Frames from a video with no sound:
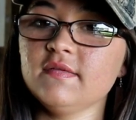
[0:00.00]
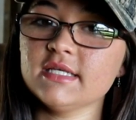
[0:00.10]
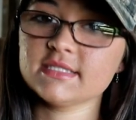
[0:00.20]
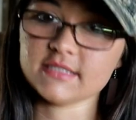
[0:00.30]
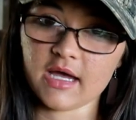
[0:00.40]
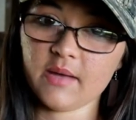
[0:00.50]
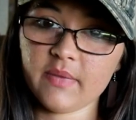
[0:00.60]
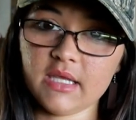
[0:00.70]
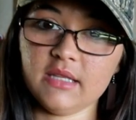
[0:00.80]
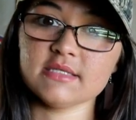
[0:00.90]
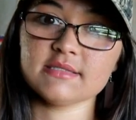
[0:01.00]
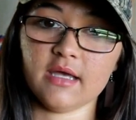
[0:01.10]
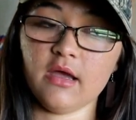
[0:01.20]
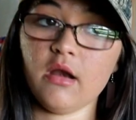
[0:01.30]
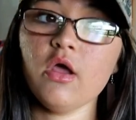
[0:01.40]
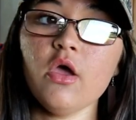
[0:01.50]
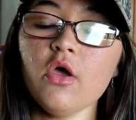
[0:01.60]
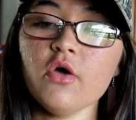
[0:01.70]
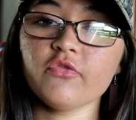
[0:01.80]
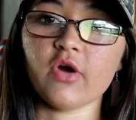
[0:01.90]
this cup in the sun
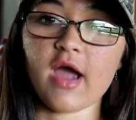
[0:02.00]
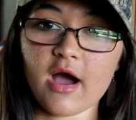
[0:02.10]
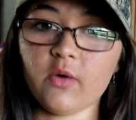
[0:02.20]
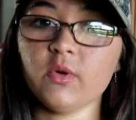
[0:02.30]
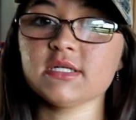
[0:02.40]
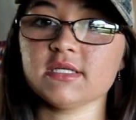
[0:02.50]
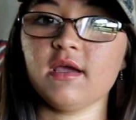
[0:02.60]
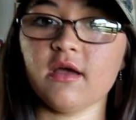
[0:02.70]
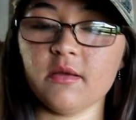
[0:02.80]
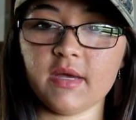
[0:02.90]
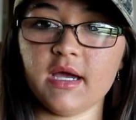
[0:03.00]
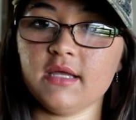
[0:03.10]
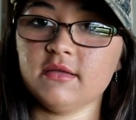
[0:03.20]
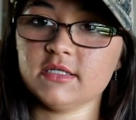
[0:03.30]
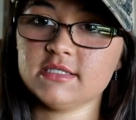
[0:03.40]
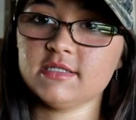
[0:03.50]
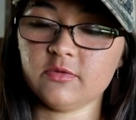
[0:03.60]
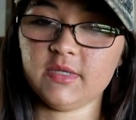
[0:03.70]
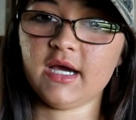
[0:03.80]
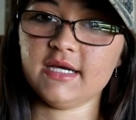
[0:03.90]
for hours and come back and there'd
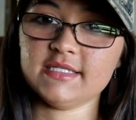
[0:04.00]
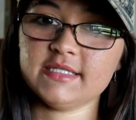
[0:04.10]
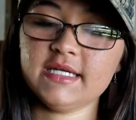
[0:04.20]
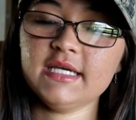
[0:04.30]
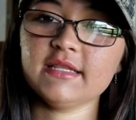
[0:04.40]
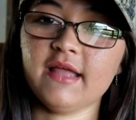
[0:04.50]
still be ice in it.